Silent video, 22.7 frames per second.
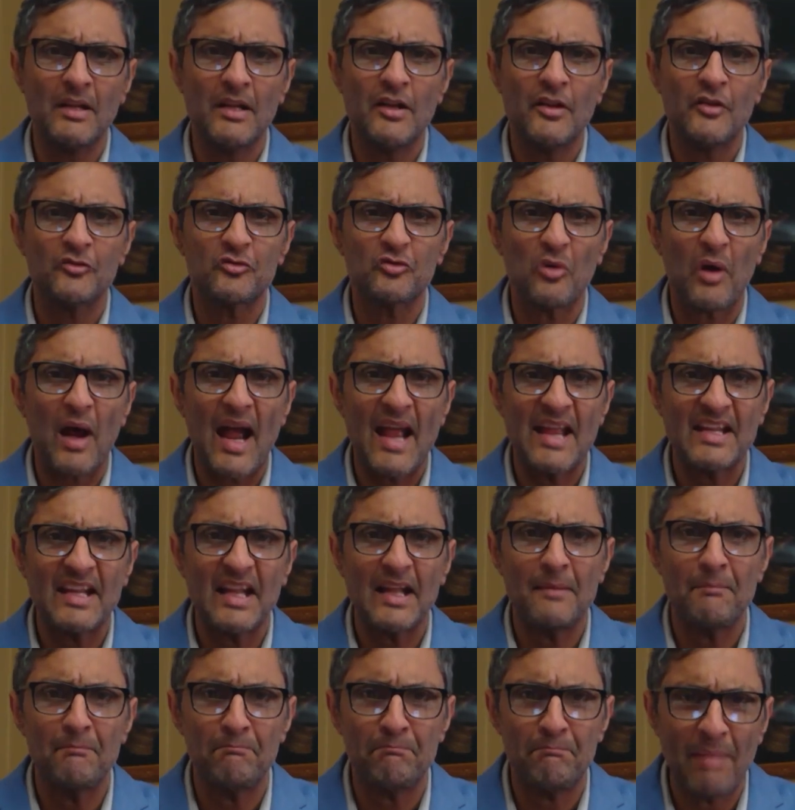so I
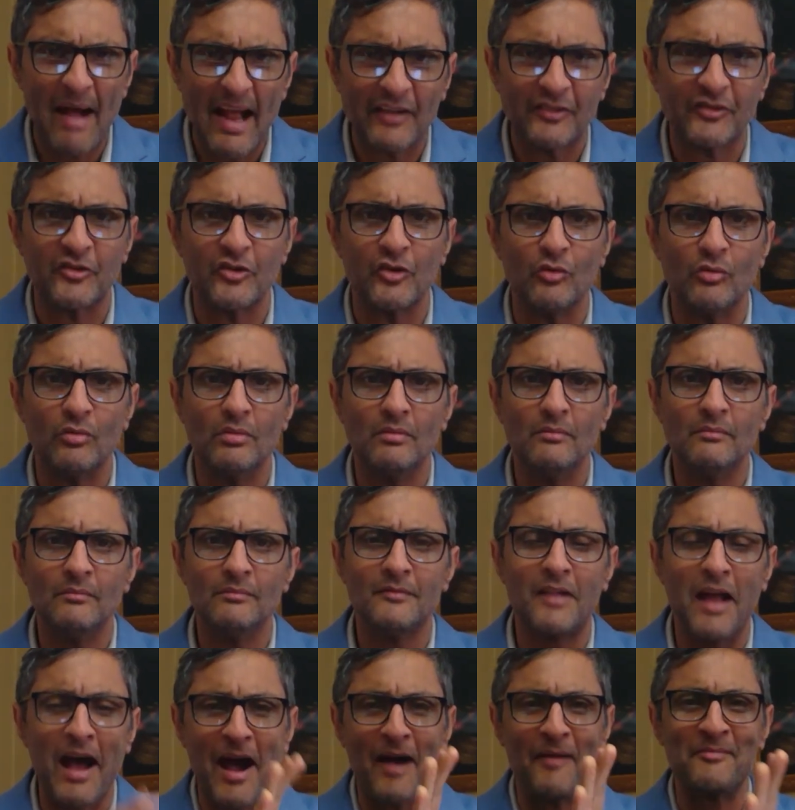can bash you.
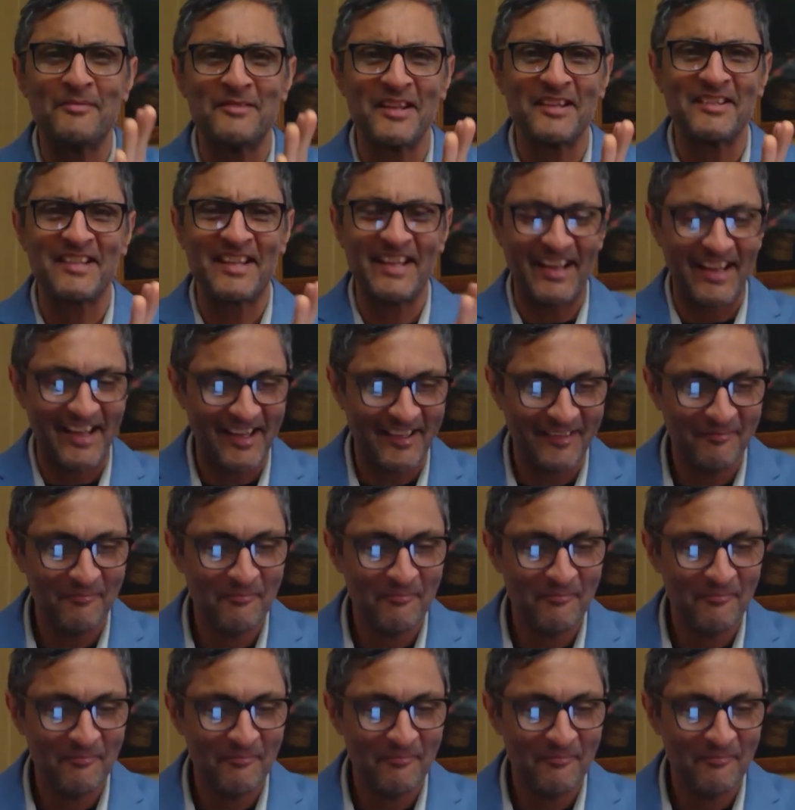I'm just kidding.